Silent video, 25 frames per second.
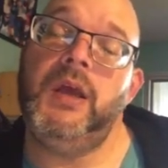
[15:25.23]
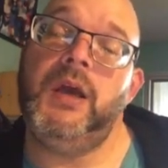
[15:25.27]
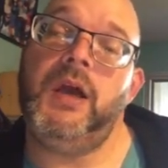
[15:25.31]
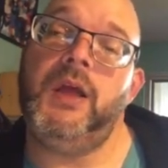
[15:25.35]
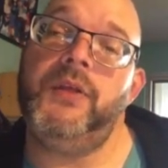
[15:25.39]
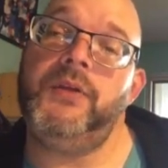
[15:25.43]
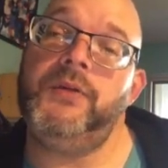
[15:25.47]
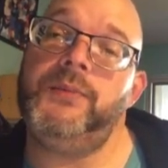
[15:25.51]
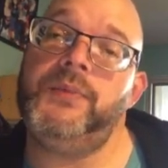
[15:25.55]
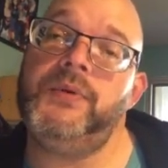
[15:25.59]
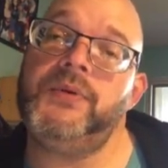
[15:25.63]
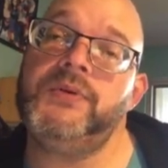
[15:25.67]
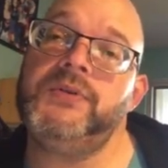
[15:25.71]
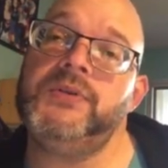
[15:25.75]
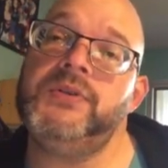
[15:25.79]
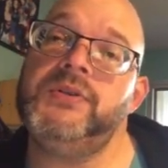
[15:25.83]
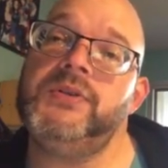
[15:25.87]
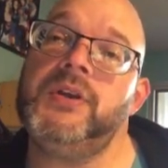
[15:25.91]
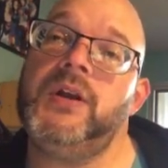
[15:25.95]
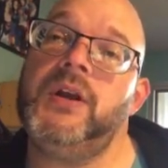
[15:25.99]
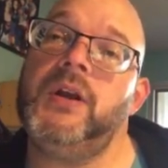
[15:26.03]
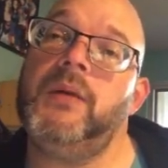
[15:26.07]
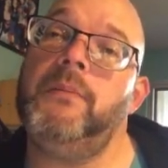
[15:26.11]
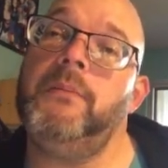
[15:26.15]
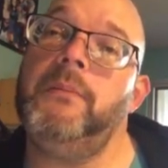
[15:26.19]
other
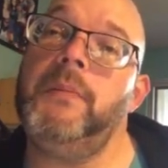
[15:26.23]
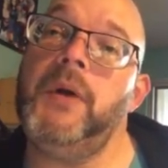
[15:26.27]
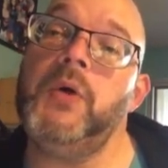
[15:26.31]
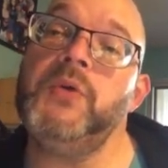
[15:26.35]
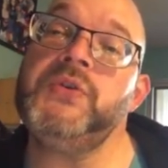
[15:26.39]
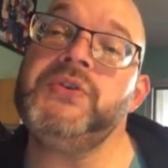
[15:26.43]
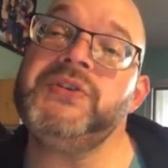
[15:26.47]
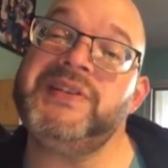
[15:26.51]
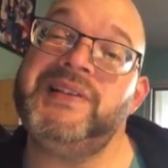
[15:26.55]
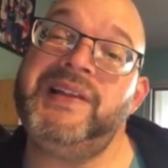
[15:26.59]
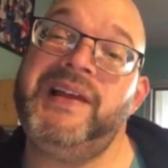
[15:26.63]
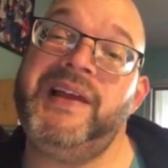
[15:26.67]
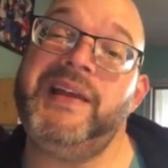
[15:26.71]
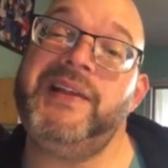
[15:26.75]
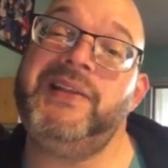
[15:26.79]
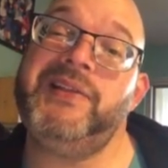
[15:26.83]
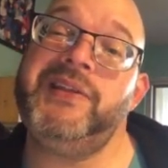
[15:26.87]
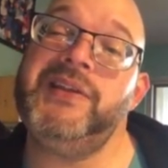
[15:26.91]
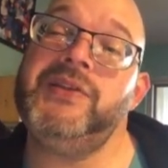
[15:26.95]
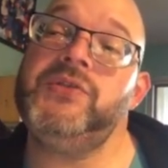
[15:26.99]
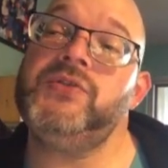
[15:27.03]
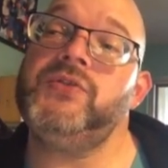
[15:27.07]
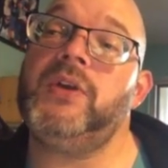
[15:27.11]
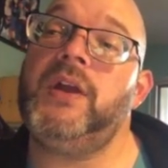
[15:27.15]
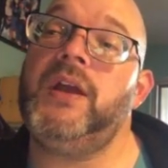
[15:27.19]
person's going to most
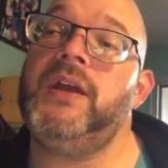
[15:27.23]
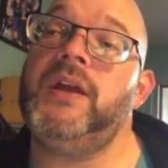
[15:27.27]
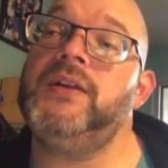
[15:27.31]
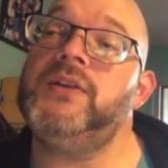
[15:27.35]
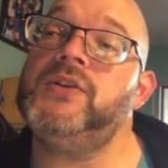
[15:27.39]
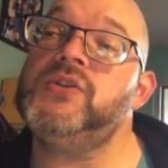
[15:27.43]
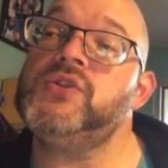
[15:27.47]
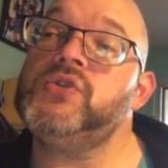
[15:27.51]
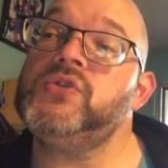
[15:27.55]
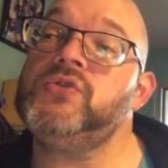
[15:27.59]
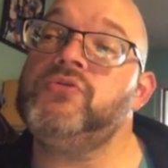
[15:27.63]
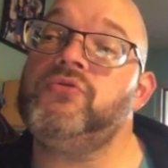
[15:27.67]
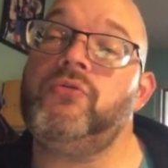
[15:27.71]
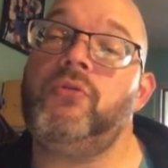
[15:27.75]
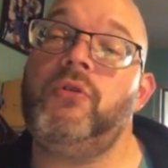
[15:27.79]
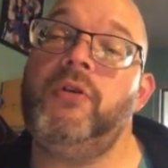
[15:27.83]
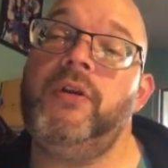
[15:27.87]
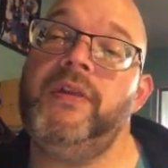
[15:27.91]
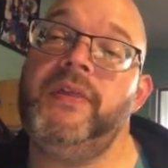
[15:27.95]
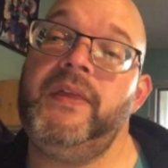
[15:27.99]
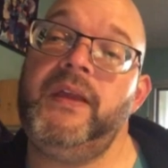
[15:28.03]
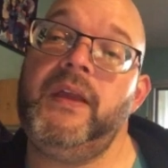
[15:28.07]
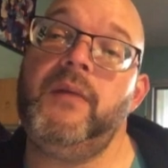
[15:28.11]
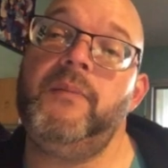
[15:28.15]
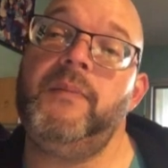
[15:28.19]
likely try and
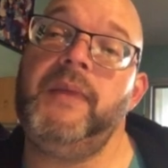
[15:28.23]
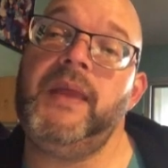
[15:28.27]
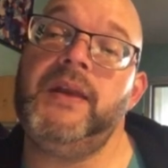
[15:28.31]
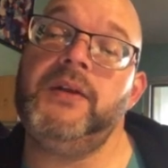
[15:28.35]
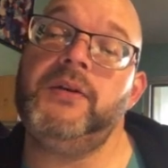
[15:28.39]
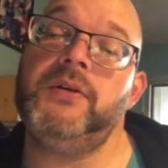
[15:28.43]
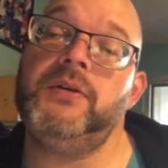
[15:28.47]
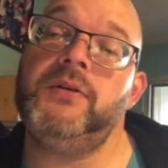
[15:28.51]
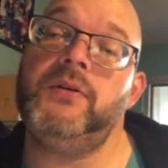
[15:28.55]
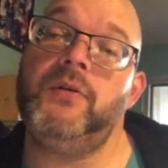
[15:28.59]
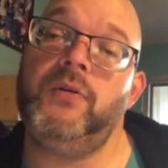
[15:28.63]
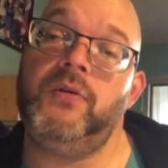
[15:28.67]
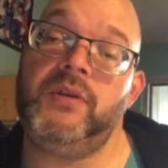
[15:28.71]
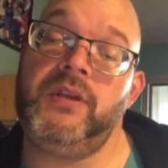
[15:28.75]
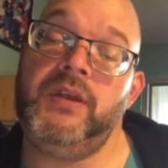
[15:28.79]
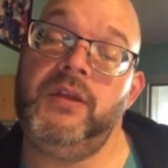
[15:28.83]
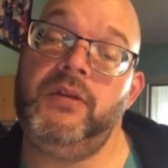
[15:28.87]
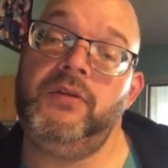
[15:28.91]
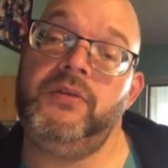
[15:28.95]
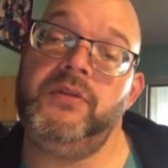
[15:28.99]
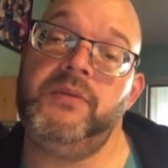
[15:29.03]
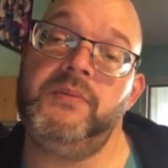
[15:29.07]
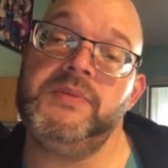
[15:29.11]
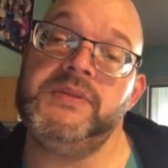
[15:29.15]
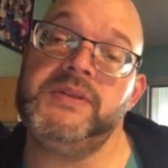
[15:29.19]
destroy the commander or
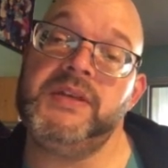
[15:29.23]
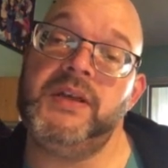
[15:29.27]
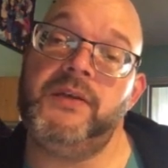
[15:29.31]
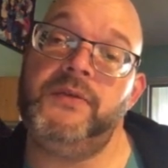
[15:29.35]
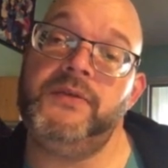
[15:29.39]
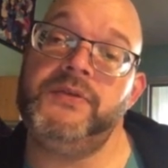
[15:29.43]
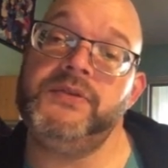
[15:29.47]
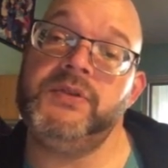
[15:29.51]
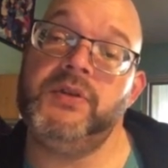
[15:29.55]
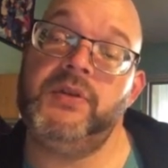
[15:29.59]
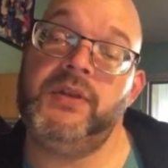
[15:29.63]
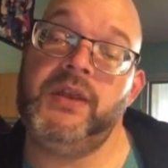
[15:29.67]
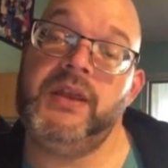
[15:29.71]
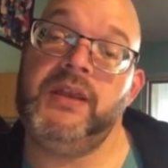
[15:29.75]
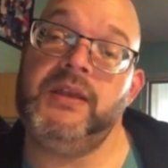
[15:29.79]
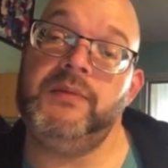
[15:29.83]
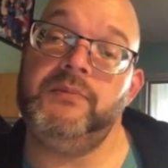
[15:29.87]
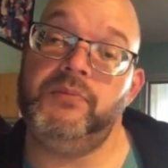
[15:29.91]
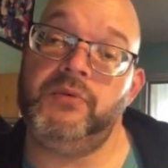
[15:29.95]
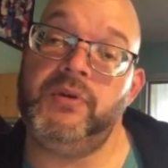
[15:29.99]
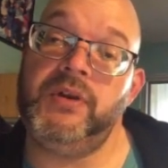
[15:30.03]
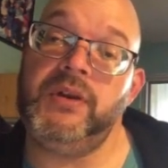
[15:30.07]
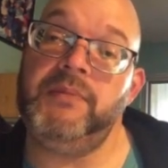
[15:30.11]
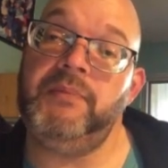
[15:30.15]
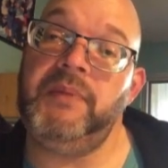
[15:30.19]
kill it themselves so they
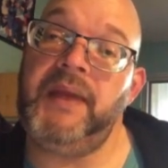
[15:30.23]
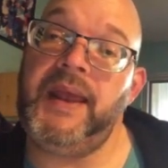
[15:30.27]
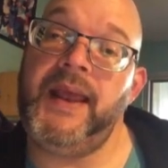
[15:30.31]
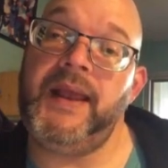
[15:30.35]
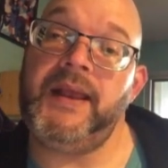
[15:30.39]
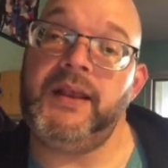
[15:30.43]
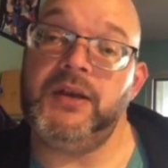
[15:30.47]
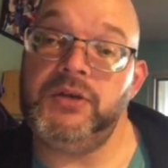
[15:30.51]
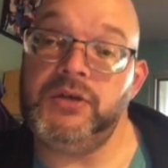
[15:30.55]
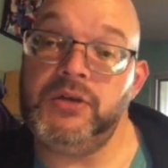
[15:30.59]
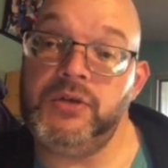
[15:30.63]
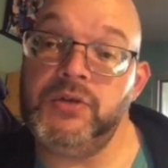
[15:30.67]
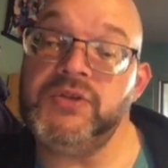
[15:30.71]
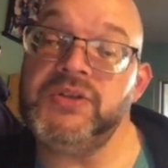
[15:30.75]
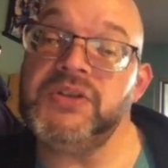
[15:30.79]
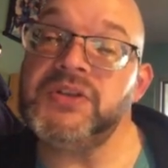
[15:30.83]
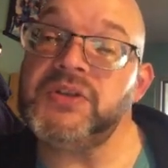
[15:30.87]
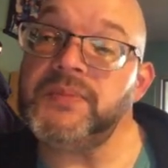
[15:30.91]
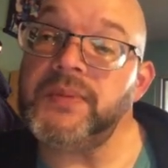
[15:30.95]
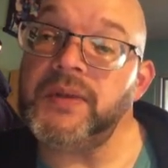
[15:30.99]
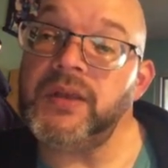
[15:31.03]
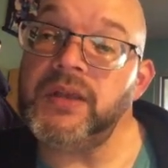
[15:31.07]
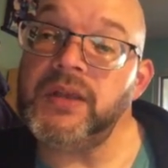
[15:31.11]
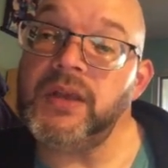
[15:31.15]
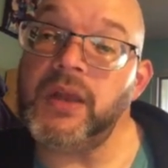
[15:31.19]
can bring it back and use its
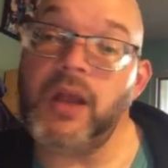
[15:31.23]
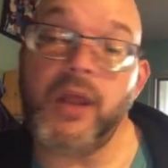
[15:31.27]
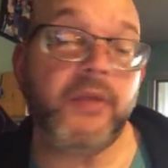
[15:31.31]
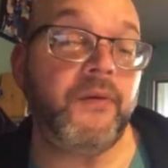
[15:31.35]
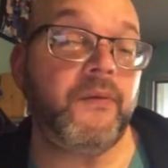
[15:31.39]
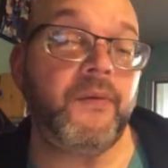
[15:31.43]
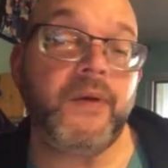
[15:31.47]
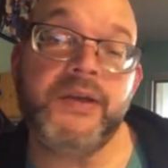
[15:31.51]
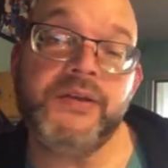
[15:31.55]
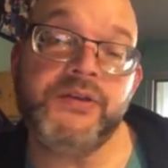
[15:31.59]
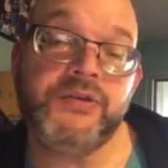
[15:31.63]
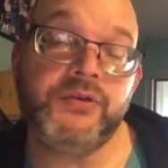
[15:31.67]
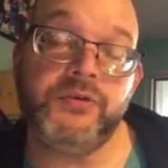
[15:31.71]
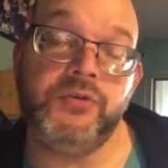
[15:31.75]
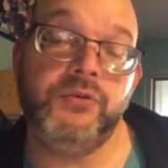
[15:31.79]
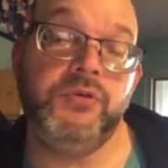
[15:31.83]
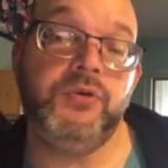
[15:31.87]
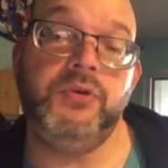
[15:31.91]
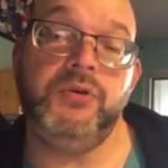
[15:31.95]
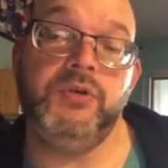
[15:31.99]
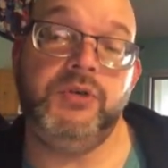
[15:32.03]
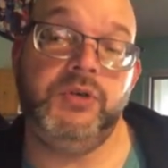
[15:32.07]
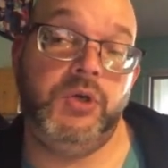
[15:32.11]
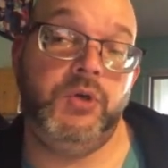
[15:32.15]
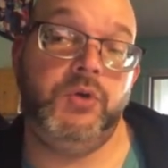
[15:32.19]
ability. Otherwise, you're
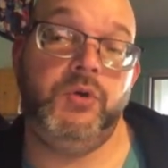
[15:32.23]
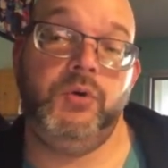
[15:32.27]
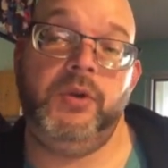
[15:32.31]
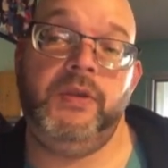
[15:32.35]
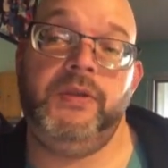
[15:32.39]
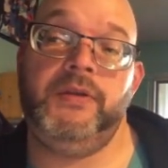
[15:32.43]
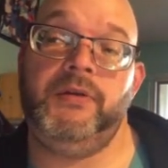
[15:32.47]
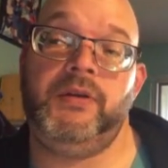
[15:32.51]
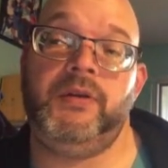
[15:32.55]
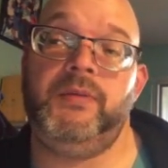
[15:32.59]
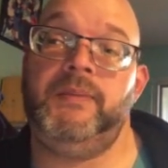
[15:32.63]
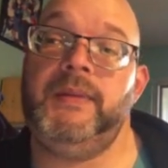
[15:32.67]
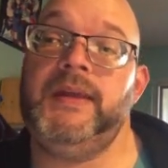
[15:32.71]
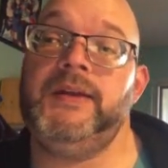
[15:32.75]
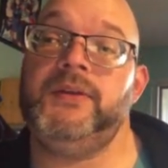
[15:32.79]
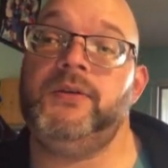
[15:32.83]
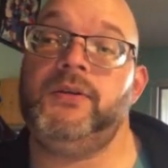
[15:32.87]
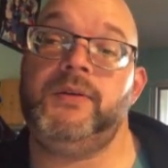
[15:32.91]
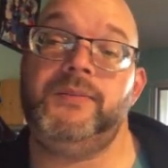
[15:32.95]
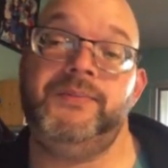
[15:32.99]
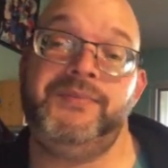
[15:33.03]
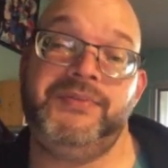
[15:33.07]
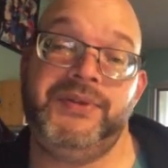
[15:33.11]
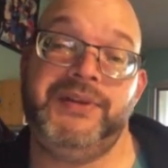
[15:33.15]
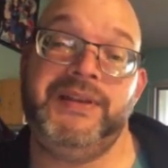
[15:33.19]
neutering their commander
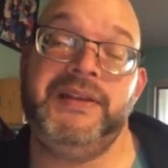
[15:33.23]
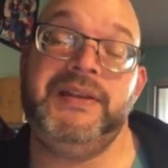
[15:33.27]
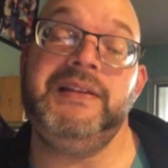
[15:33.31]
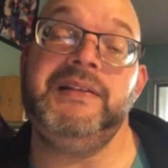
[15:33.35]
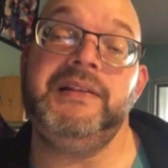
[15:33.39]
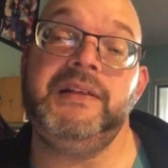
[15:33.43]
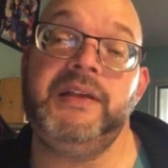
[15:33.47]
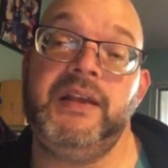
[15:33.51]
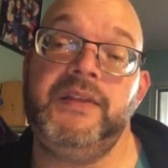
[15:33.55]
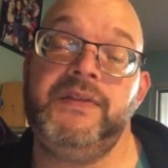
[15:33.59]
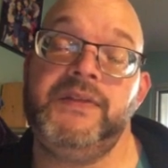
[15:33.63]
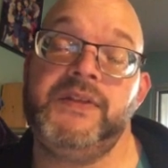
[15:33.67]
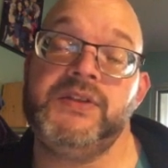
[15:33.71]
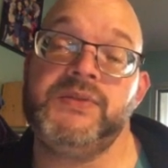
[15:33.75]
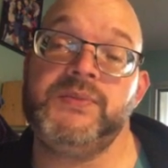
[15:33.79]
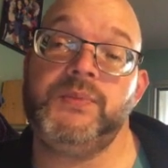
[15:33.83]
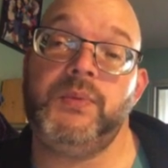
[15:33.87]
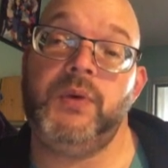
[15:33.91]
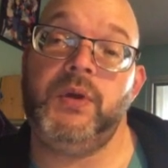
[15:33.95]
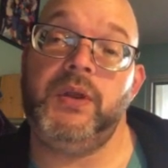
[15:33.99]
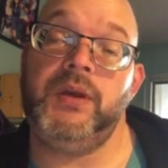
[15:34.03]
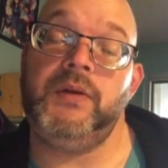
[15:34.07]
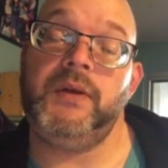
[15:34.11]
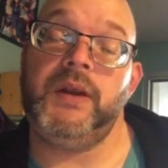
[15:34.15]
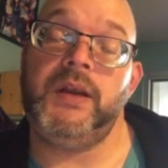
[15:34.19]
completely at this
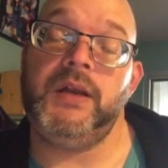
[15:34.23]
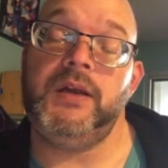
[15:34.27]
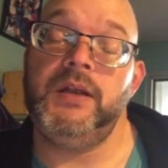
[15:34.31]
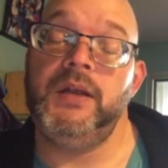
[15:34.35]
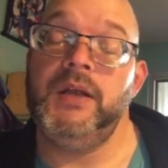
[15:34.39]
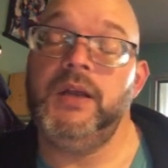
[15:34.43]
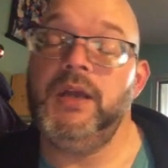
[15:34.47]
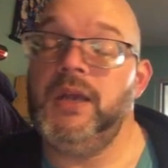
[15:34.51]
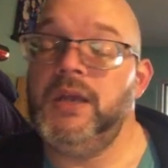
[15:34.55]
point, right?